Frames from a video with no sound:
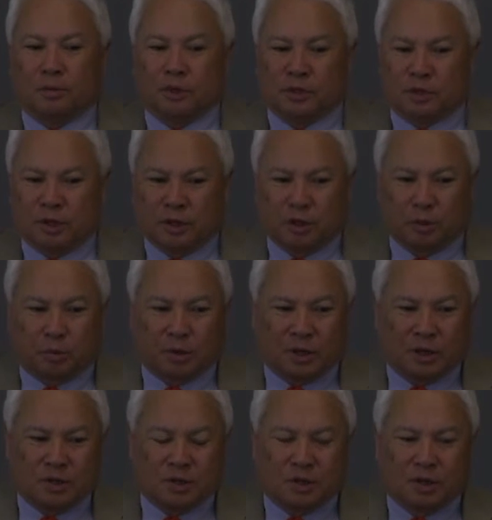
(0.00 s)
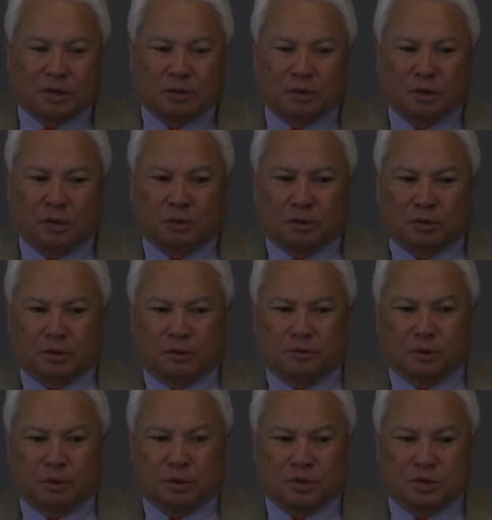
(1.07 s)
we started a project along with the
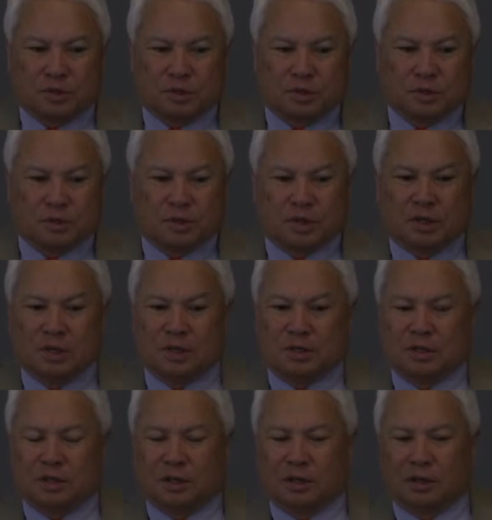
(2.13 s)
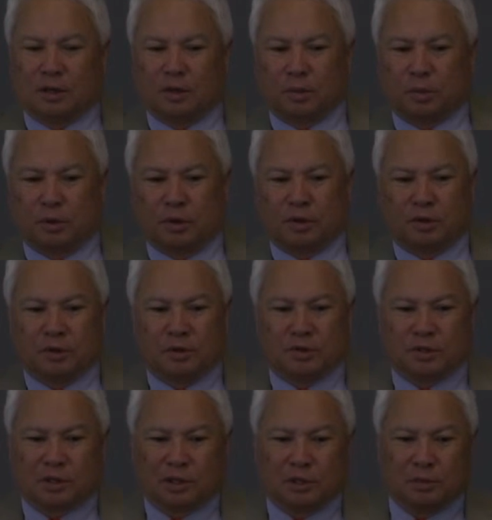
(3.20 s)
Forestry Association and other partners
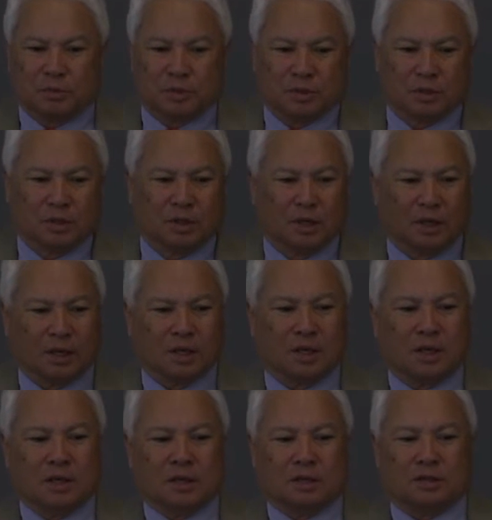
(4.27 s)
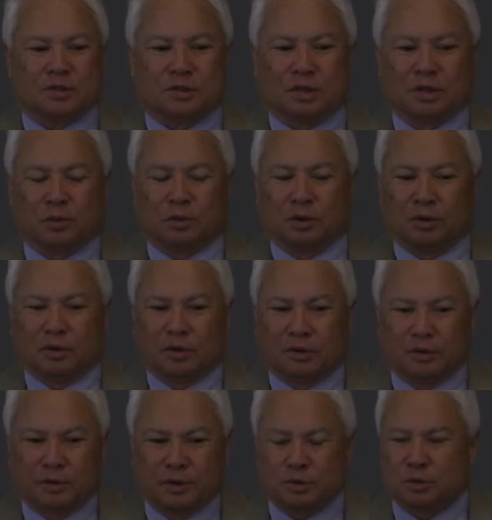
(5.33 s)
in Clemson and to say,
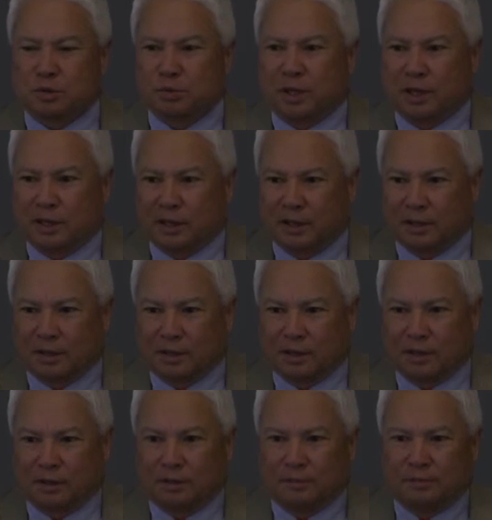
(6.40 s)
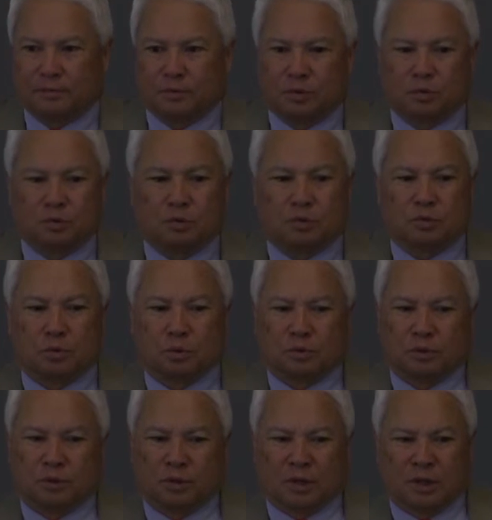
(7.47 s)
well, this was back in uh,
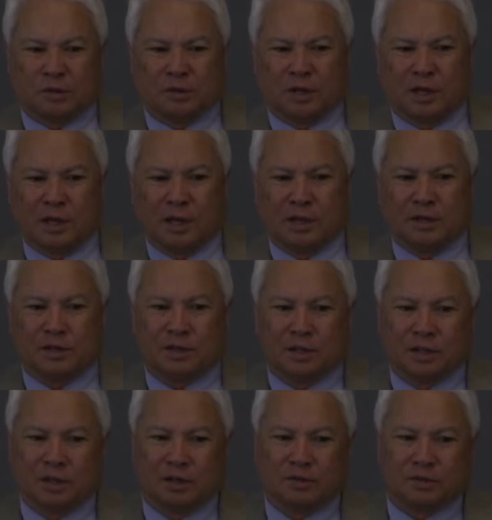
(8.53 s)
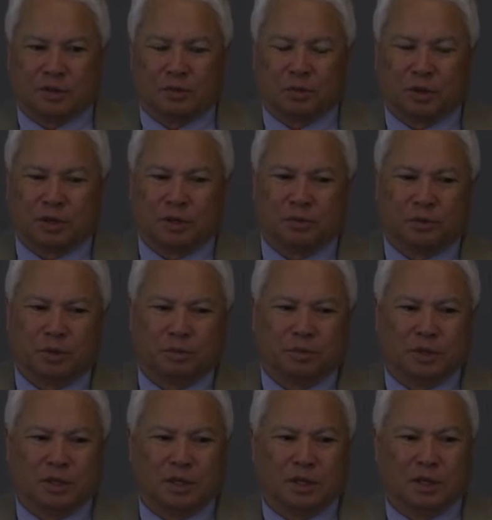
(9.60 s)
2009 and 10, said, what can we
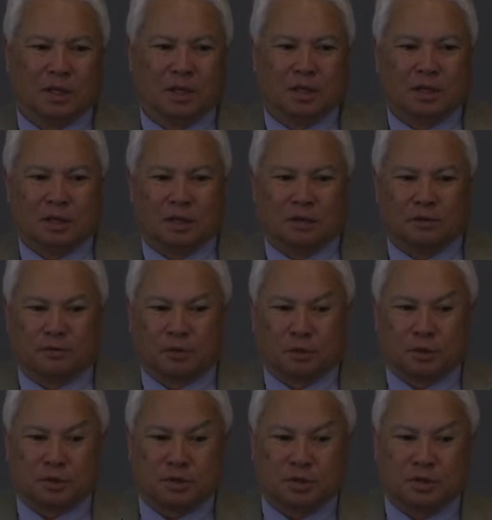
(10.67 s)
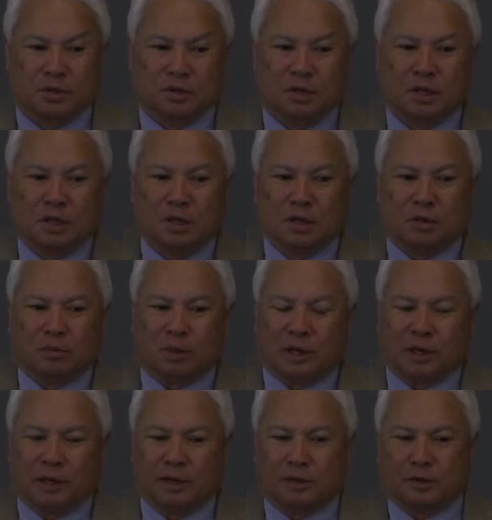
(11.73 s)
be in forestry
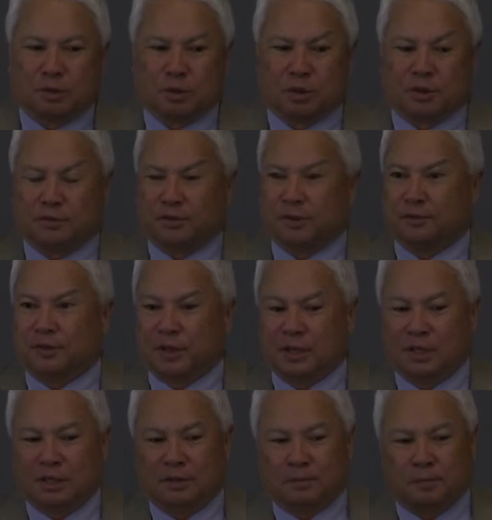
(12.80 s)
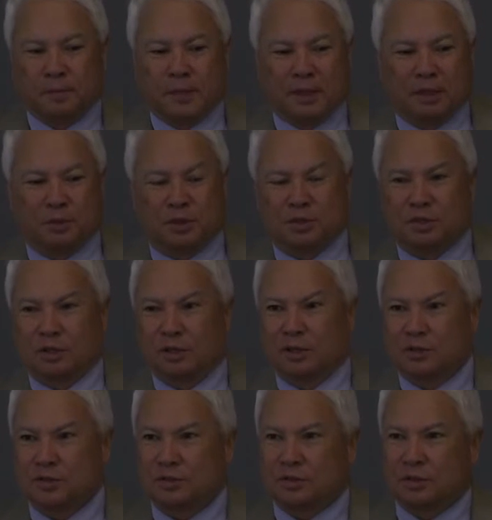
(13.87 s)
by 2015? And we said,
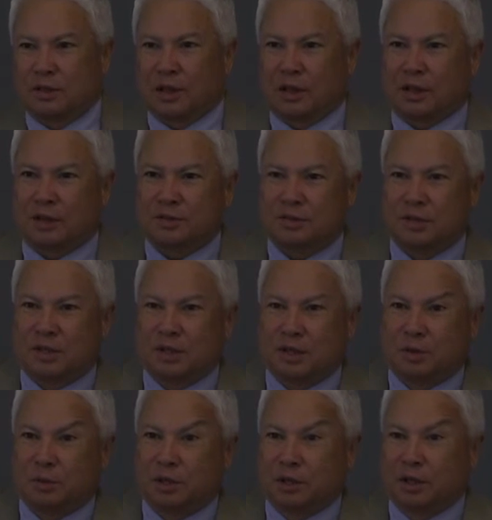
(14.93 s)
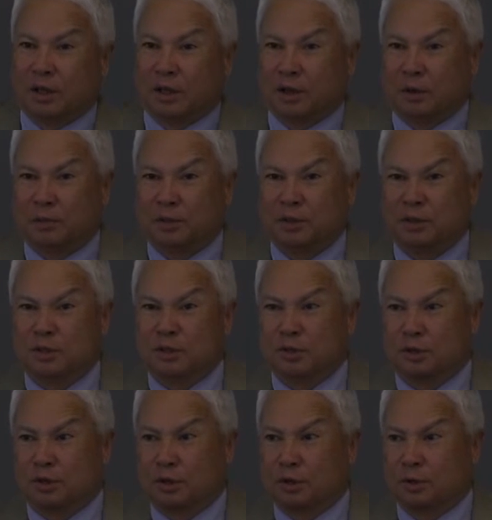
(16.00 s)
let's see how we can help the
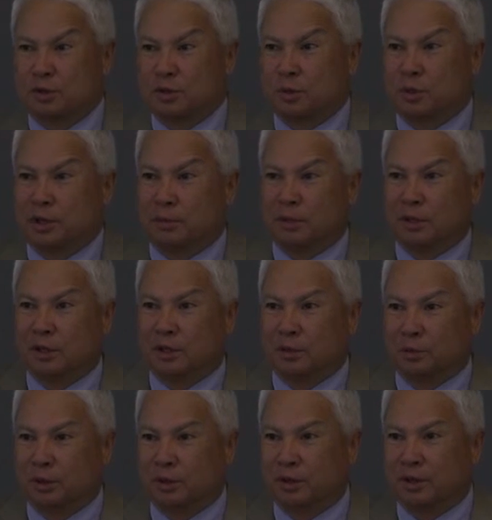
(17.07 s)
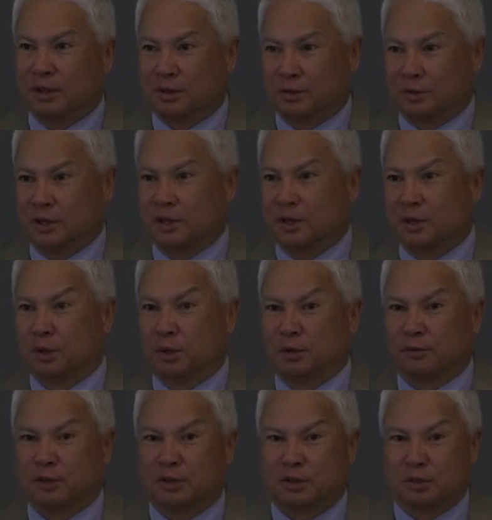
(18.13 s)
industry go to 20 billion. We were getting ready to go
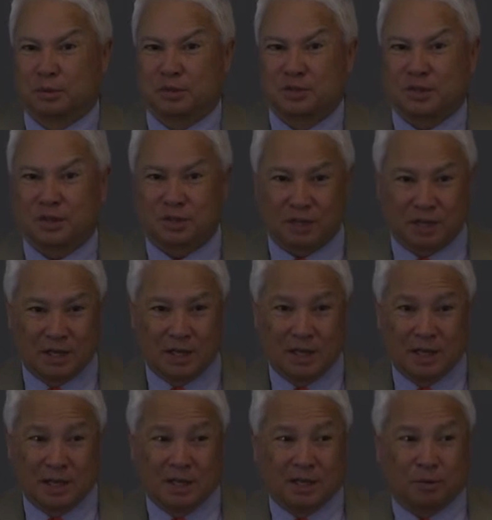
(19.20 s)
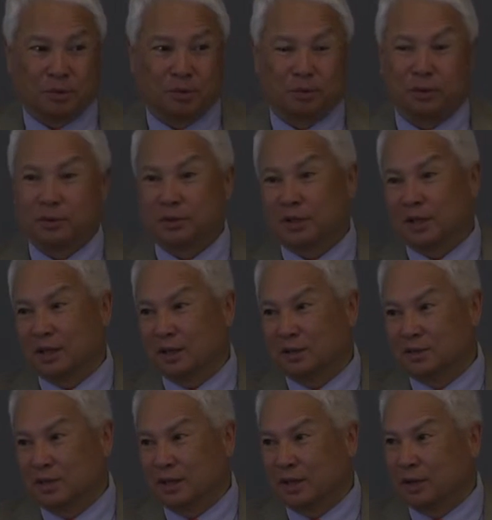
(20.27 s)
off into a recession, and we were thinking
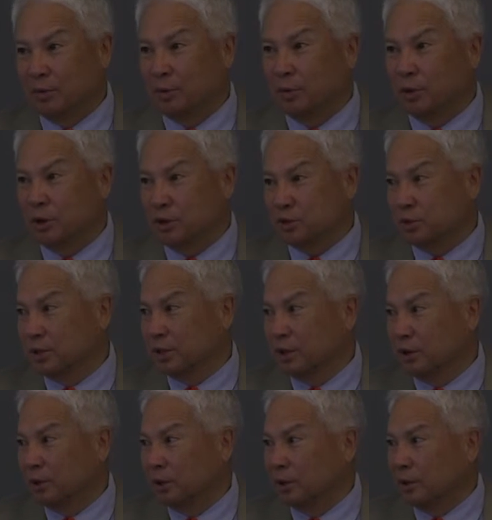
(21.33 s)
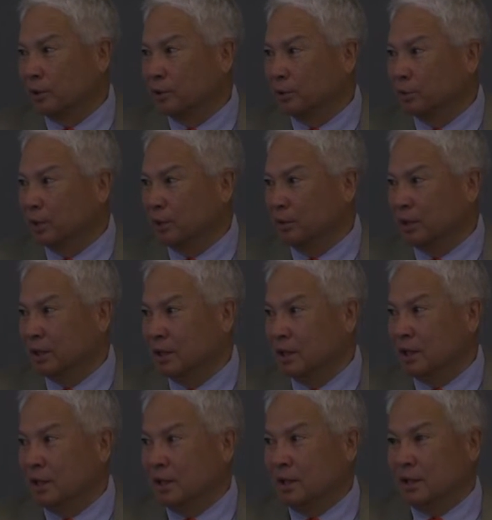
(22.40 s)
is that at worst we could hold our own maybe
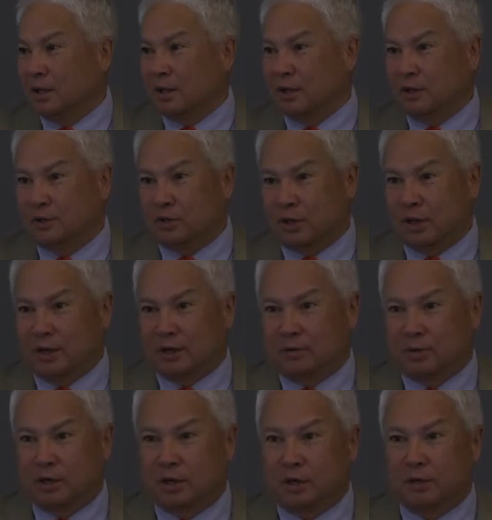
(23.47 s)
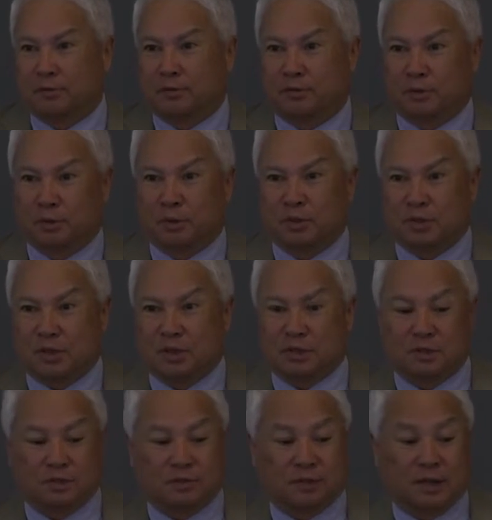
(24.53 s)
and try to recover from the
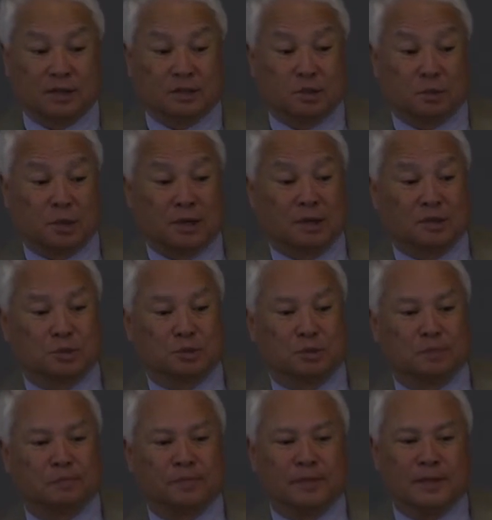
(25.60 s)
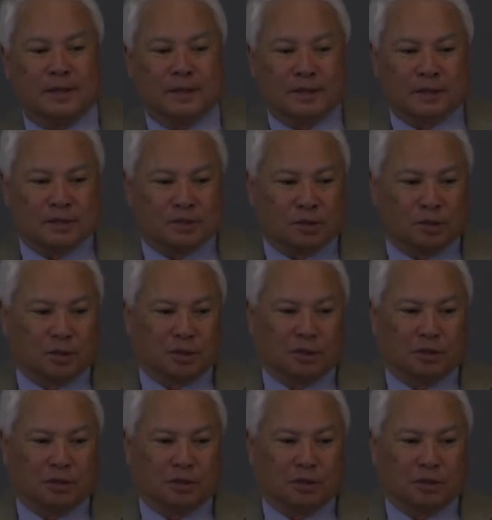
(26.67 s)
recession as fast as possible. So